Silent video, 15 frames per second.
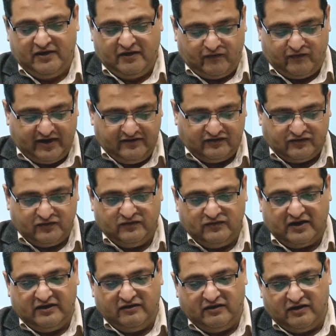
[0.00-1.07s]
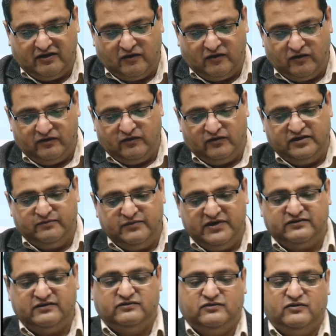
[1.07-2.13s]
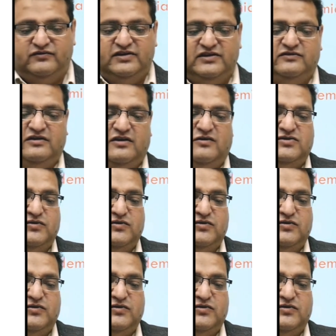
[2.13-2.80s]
Fine. So, on the basis of these grounds